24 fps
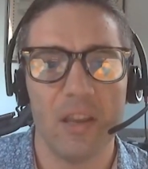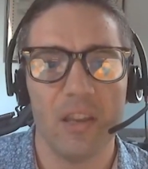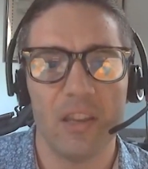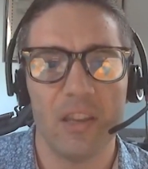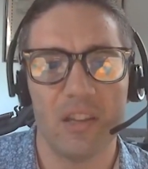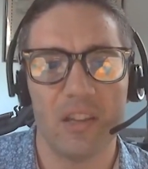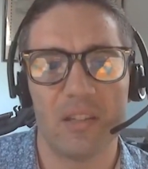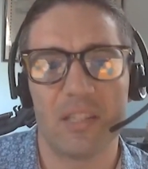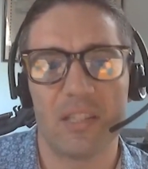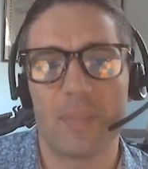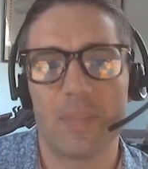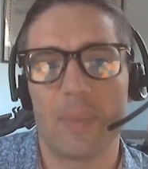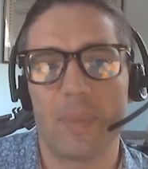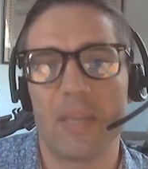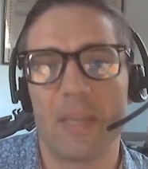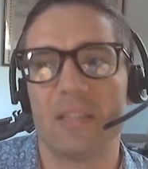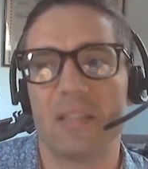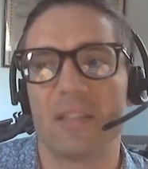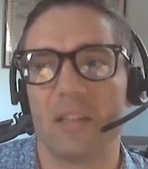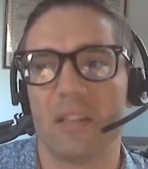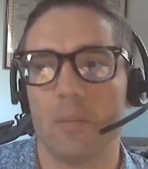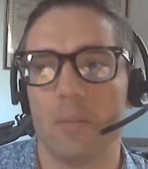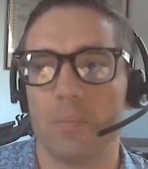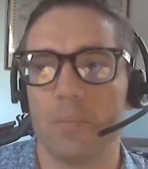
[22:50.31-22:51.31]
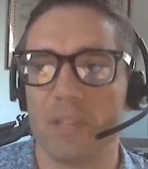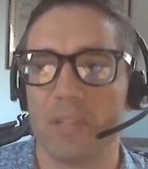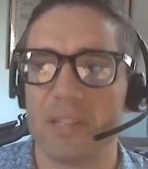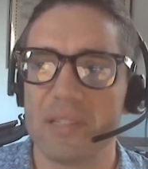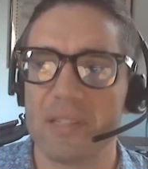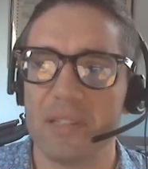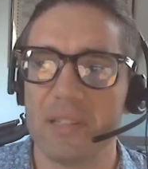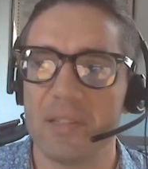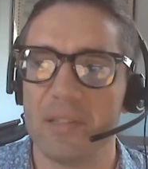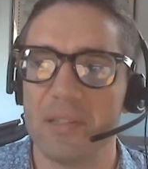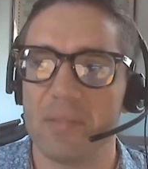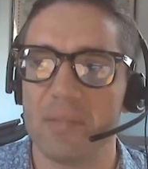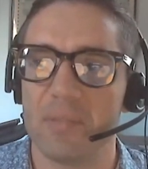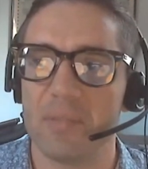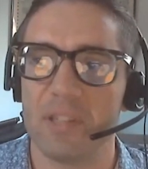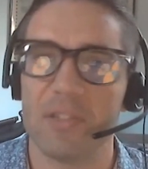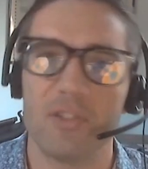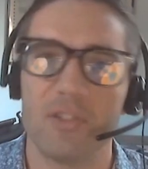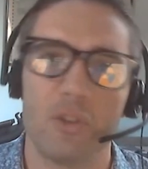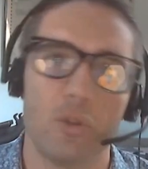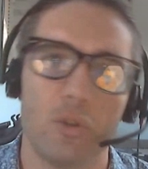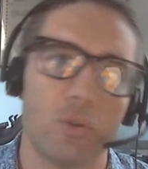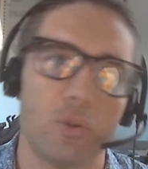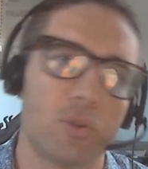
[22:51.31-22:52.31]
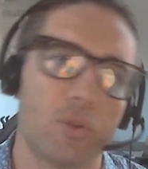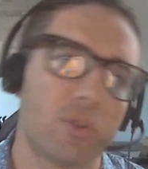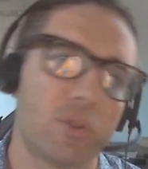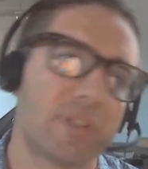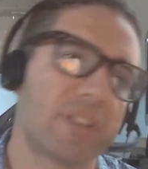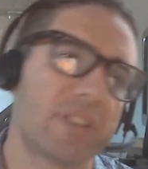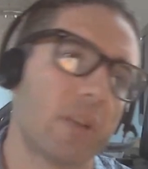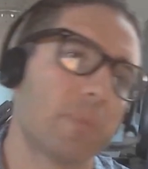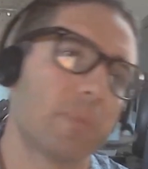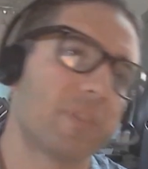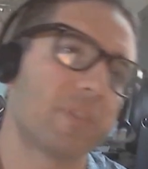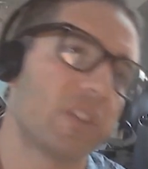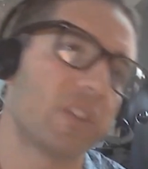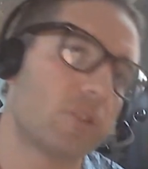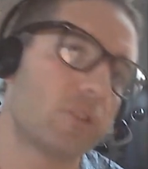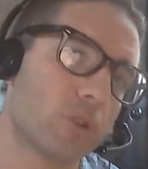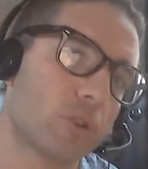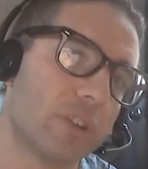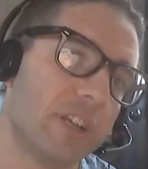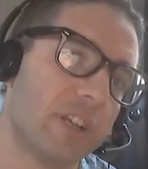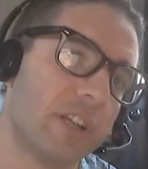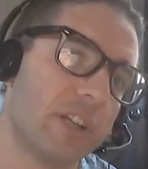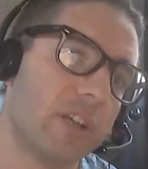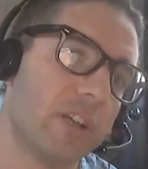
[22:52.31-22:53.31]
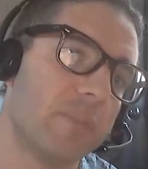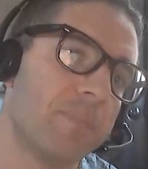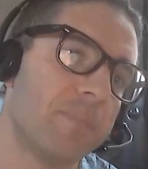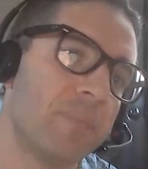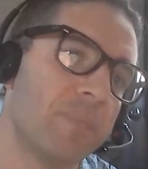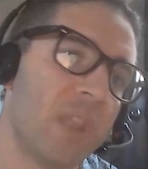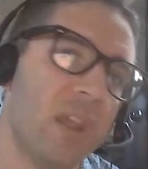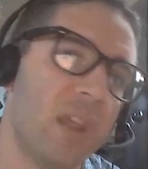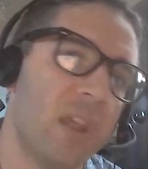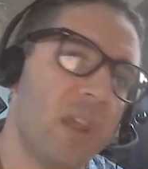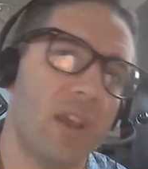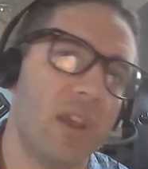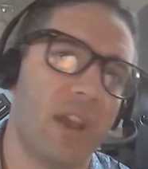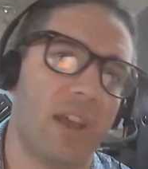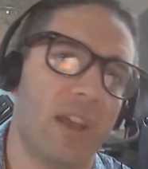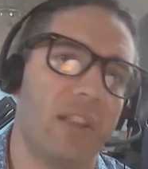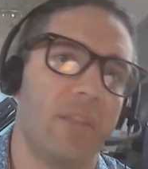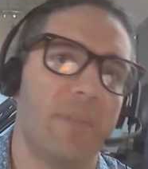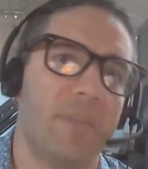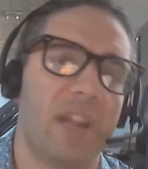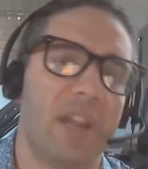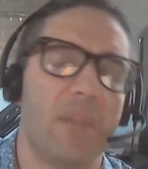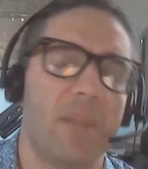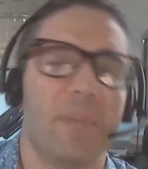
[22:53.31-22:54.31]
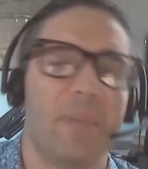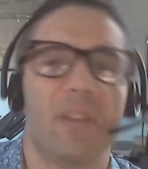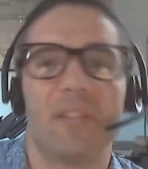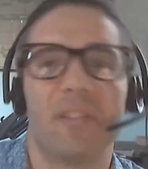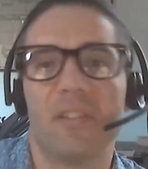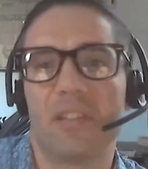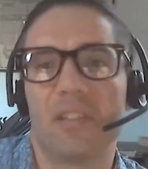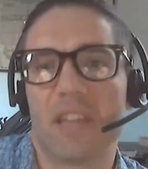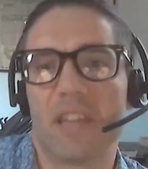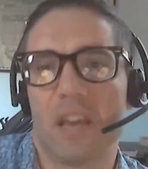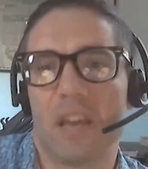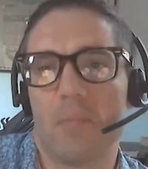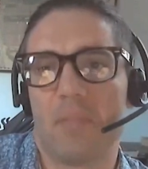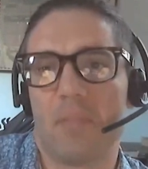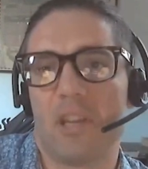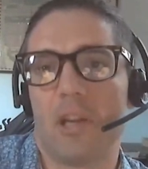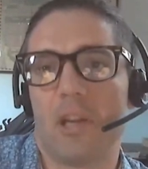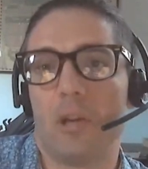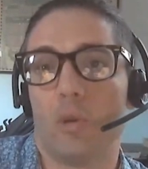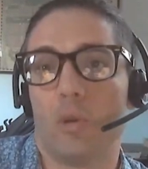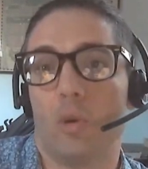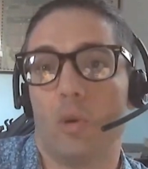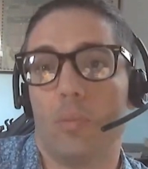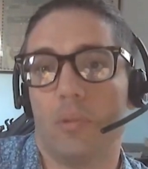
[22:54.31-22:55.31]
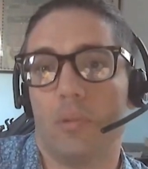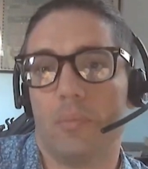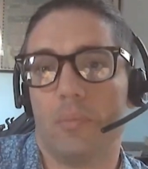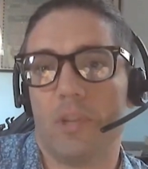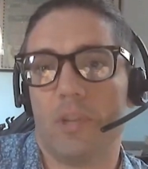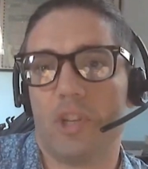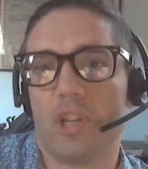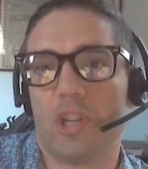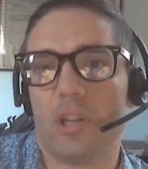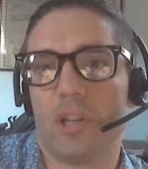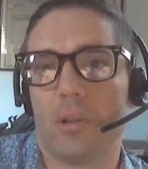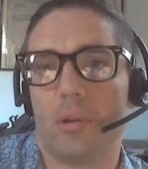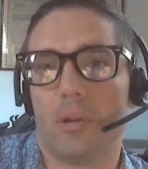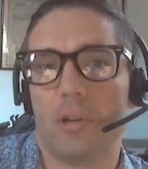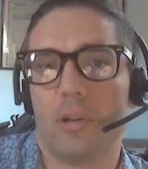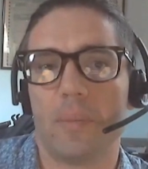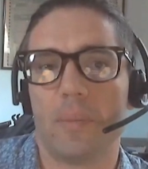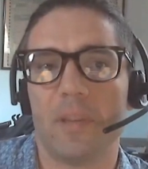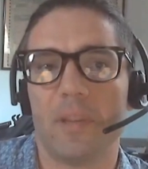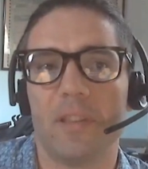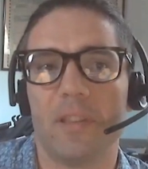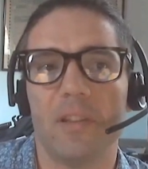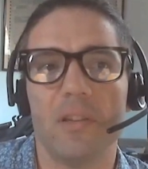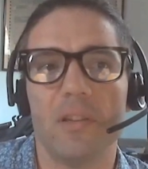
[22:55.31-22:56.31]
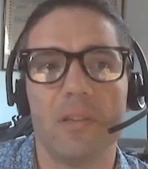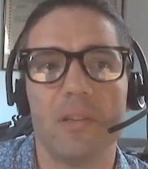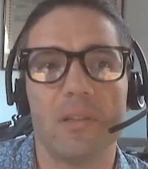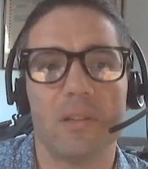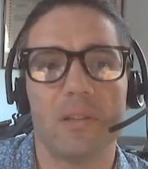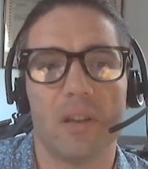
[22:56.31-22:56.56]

Here, the space is implicit. It's used to subset your data, and the main method can be a global machine learning method.